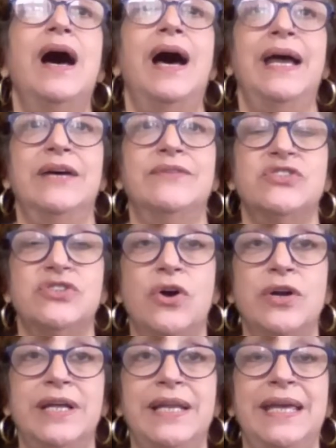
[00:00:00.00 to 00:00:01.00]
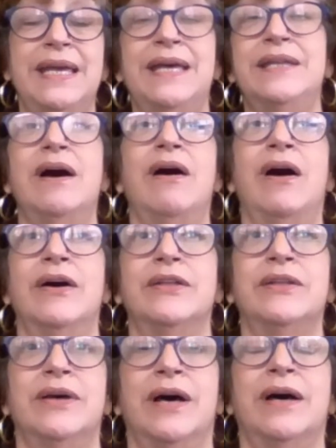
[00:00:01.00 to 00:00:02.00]
I have started in
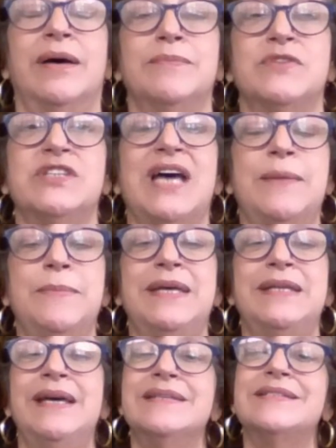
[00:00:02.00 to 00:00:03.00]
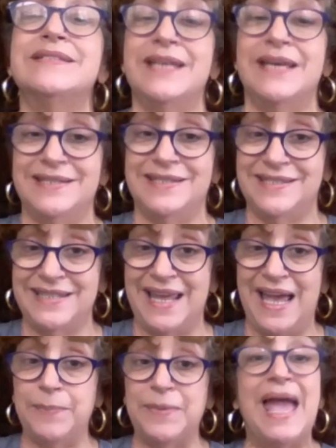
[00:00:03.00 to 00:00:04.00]
on Simon Says Stamp